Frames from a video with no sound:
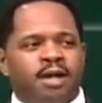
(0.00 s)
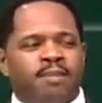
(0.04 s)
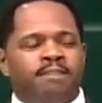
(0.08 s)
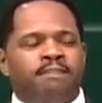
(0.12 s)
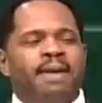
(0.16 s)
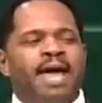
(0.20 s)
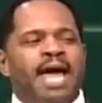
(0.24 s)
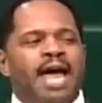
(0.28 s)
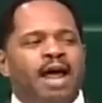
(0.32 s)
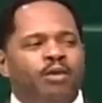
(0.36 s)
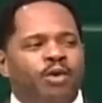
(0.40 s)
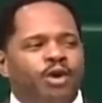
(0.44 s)

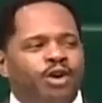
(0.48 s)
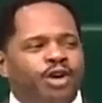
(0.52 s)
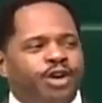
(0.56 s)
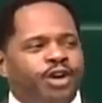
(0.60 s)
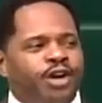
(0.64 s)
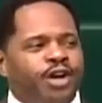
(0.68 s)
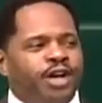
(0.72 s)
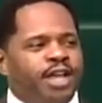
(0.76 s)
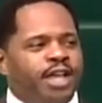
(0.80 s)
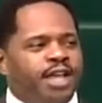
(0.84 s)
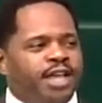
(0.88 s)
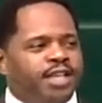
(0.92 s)

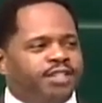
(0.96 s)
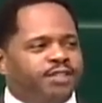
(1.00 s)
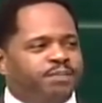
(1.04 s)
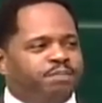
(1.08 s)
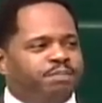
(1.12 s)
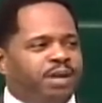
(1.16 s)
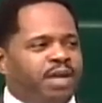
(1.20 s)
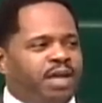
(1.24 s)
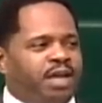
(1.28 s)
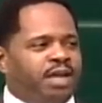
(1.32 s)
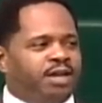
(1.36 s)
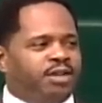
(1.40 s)
America
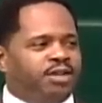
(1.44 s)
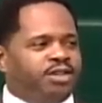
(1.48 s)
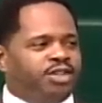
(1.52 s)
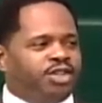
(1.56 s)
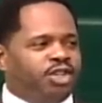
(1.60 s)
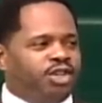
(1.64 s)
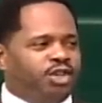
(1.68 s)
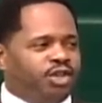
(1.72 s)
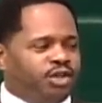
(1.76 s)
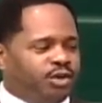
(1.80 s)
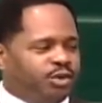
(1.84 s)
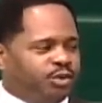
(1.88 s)
has been,
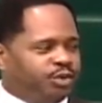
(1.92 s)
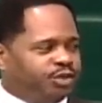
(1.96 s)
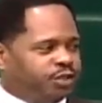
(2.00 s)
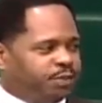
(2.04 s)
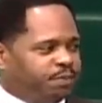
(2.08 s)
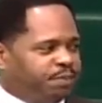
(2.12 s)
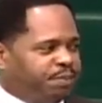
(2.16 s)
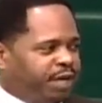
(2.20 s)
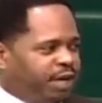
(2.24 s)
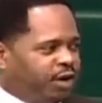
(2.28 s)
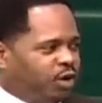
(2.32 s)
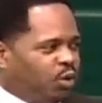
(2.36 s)
to
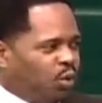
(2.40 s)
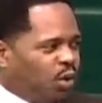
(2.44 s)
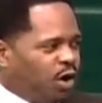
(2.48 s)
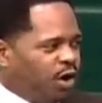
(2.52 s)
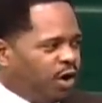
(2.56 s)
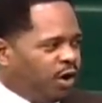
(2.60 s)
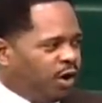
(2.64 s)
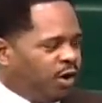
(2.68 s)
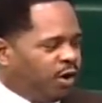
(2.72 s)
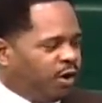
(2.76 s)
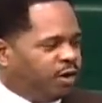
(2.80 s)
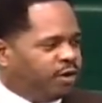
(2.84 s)
use a big
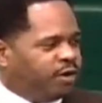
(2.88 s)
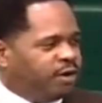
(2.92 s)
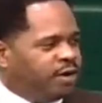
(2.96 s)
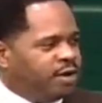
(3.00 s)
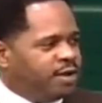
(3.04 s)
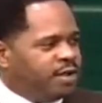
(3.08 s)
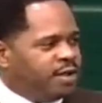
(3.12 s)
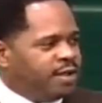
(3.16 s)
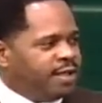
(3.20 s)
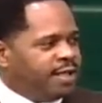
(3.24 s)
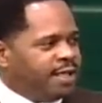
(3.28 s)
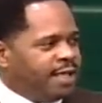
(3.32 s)

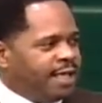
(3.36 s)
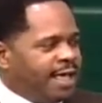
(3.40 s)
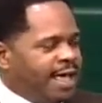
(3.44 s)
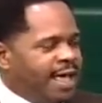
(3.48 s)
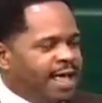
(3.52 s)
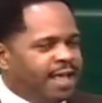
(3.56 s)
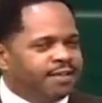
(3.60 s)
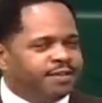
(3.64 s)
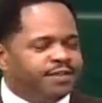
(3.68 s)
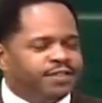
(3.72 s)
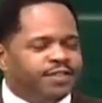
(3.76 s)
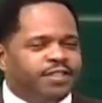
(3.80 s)
word,
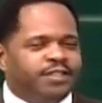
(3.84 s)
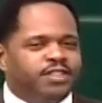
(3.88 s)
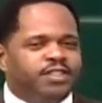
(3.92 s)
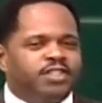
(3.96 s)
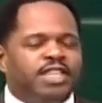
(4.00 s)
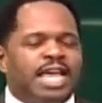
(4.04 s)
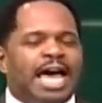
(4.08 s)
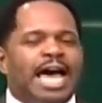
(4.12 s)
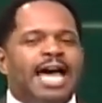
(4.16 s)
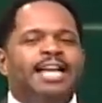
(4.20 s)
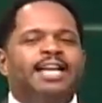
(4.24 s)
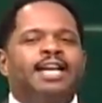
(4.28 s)
as the
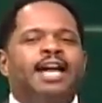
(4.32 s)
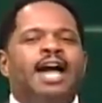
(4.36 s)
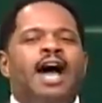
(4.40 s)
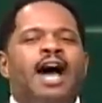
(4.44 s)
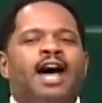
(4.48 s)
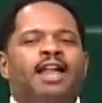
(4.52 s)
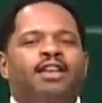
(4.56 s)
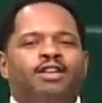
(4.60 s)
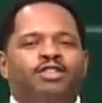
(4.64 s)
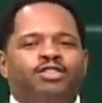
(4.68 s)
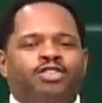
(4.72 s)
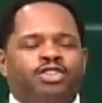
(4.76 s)

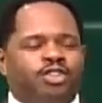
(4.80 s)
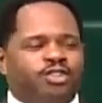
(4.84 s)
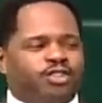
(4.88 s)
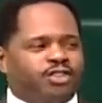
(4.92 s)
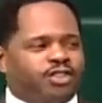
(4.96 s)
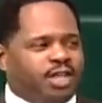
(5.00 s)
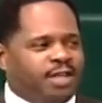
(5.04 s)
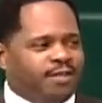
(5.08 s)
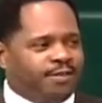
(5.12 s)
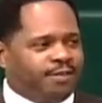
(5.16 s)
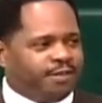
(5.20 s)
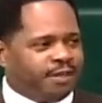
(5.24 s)

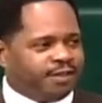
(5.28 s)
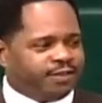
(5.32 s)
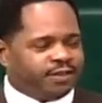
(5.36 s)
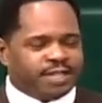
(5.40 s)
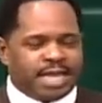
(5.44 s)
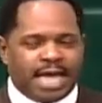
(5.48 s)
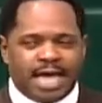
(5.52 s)
psychologists and the